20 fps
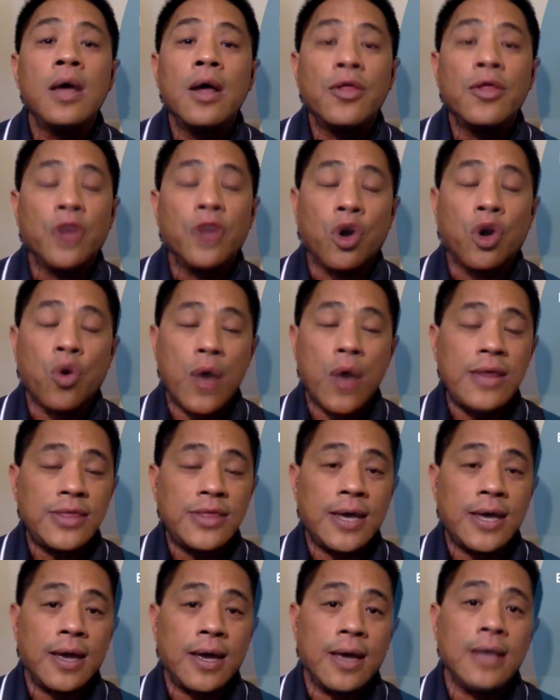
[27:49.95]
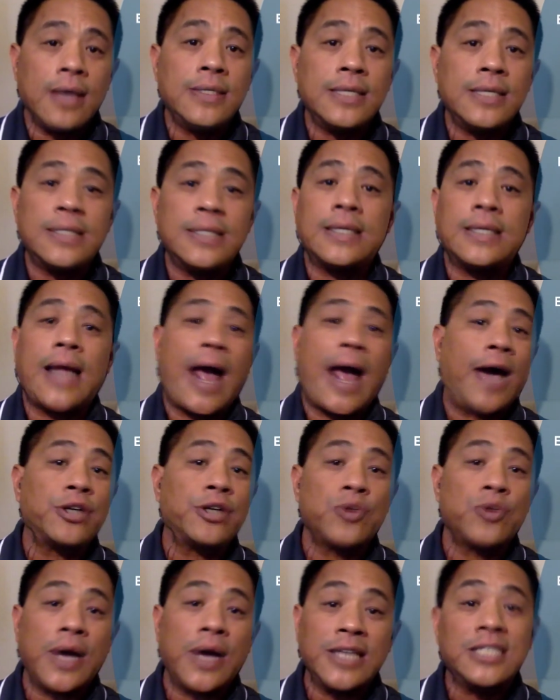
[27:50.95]
The great thing is that
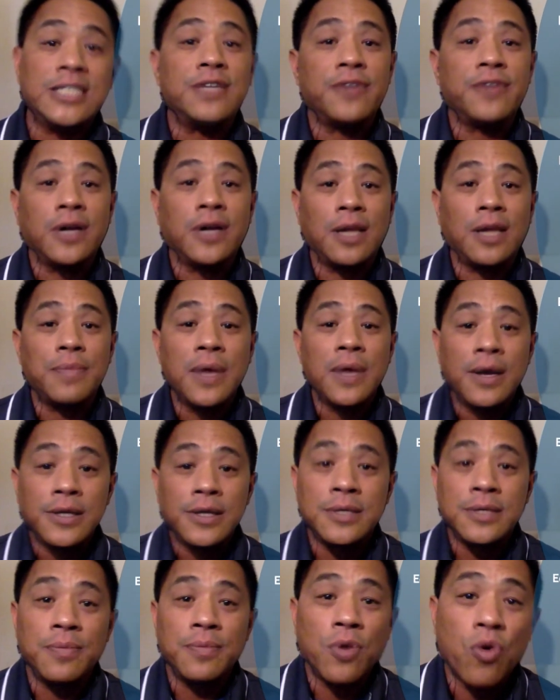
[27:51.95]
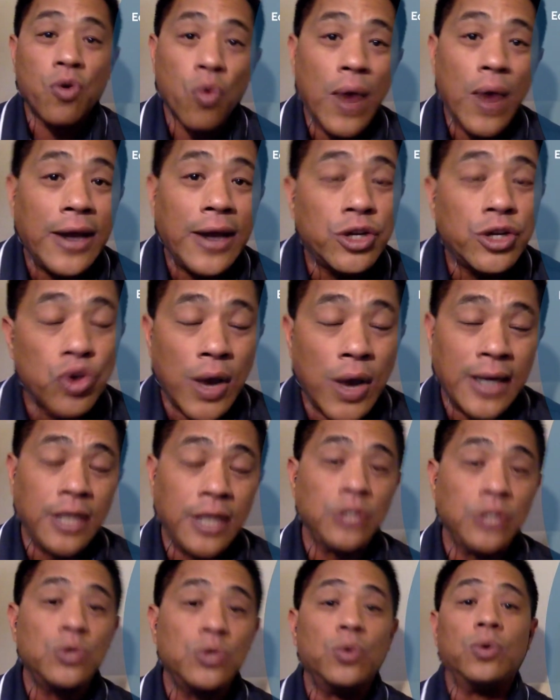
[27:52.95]
ASHRAE has developed some great
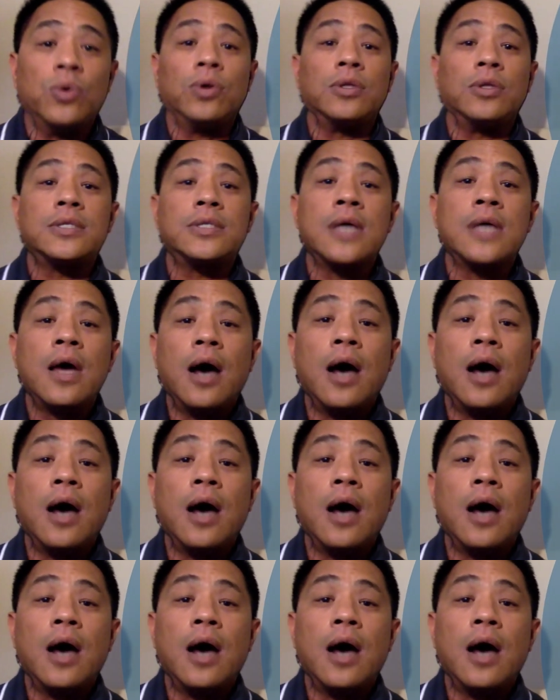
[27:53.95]
training tools,